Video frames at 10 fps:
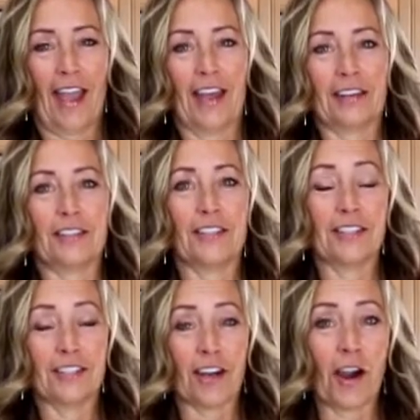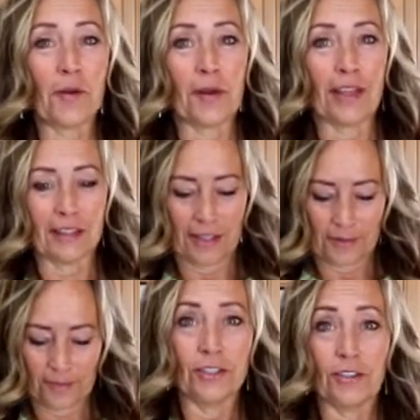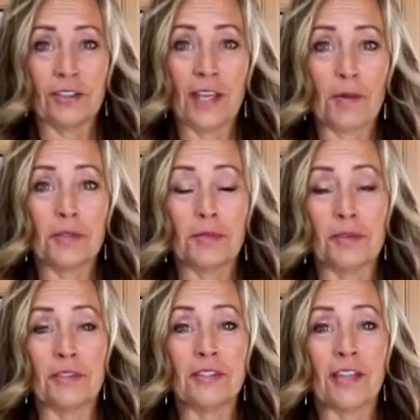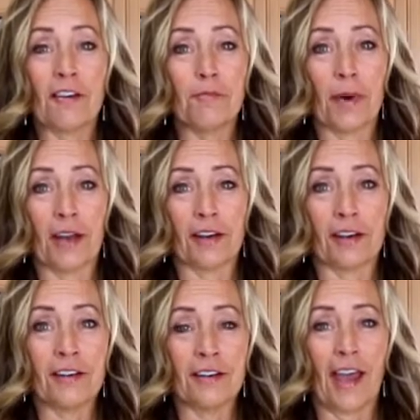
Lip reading: And start with 2 tablespoons of butter,